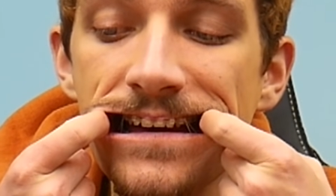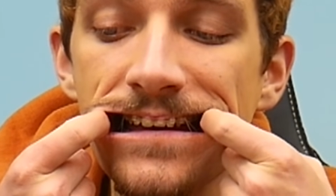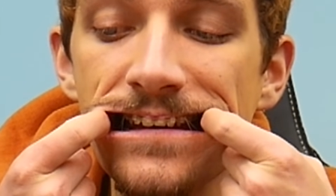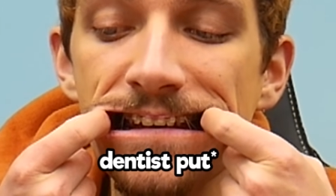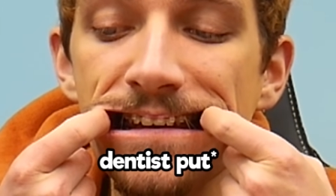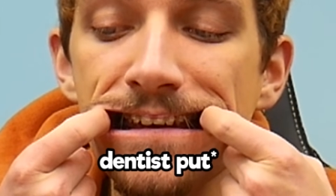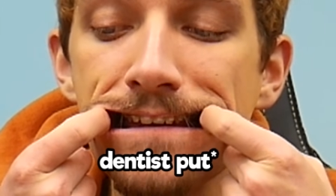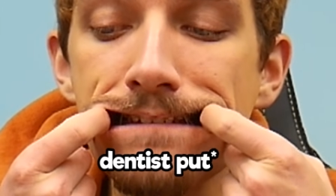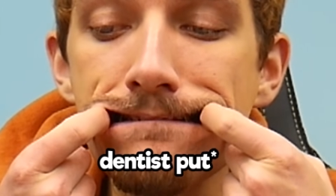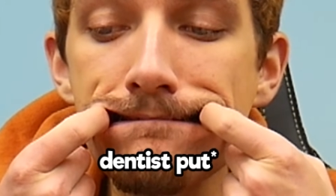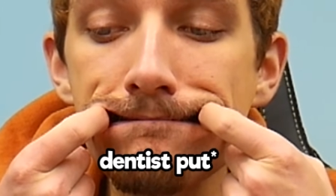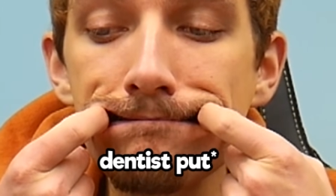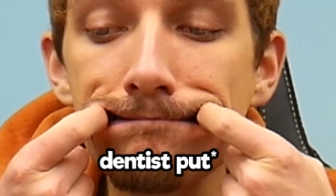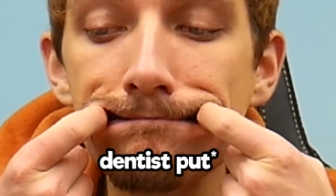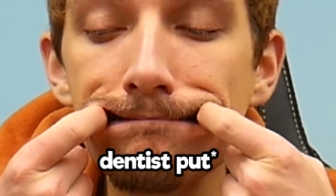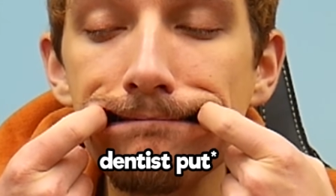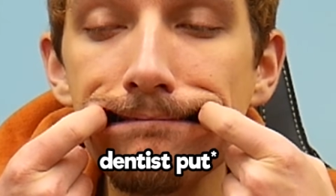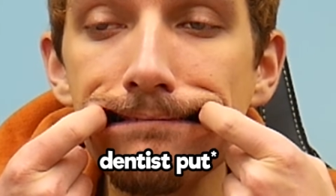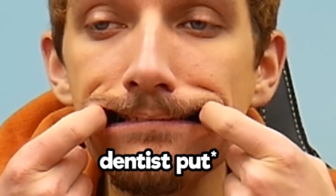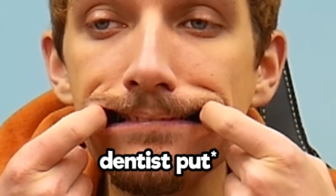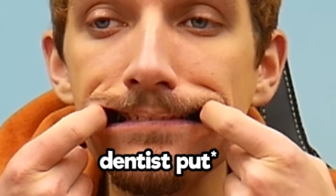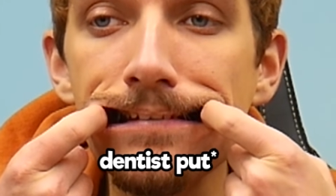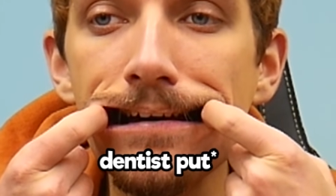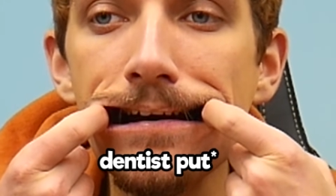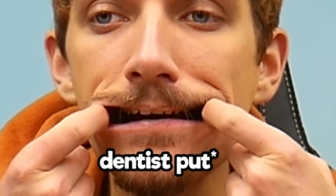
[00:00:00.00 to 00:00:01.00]
They
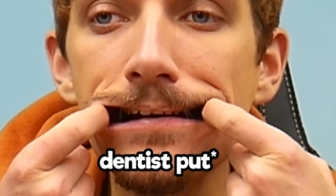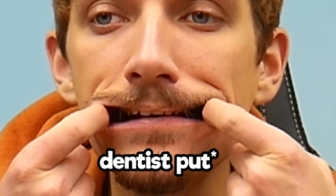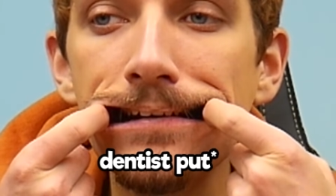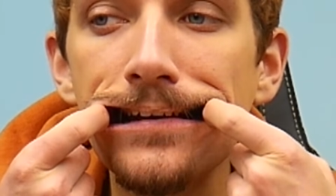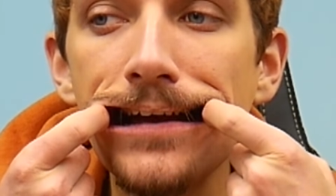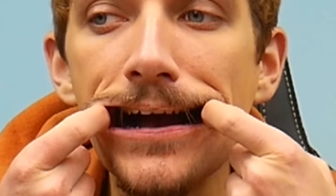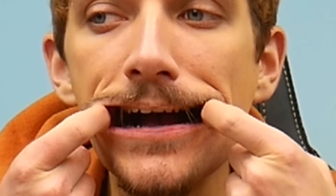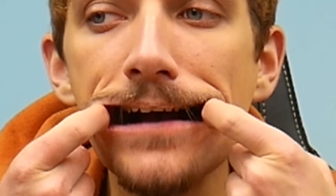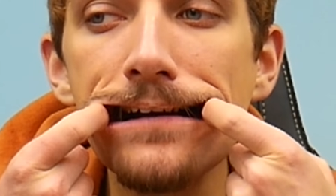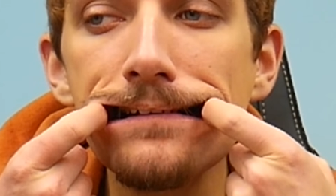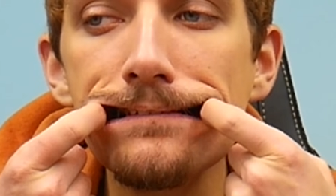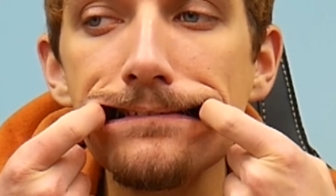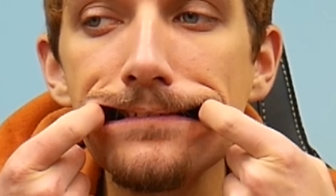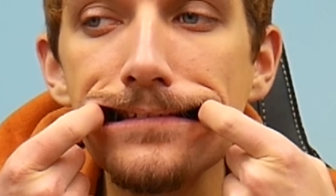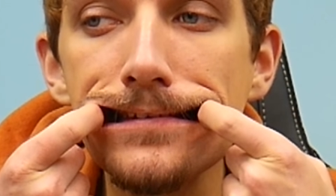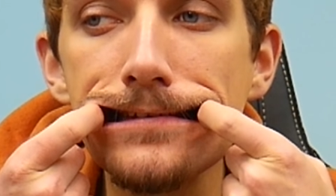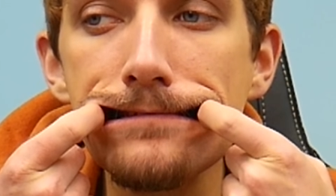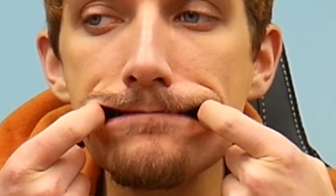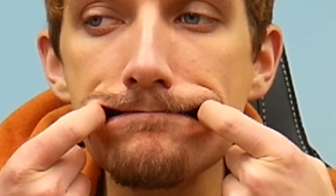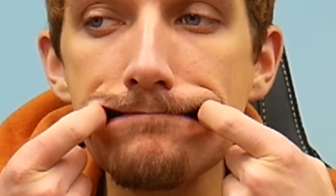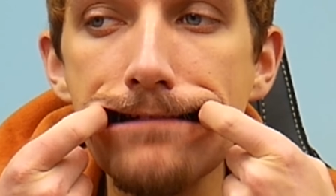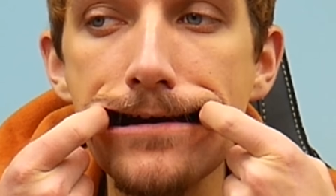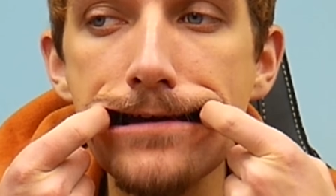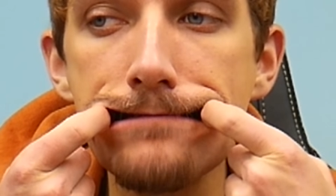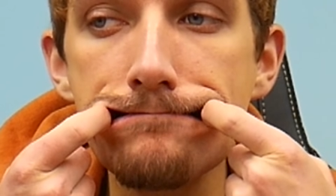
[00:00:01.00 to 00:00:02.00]
shoot a guns
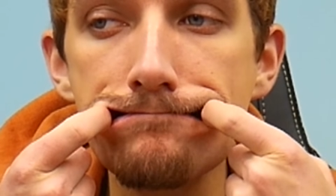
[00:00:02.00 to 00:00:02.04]
in my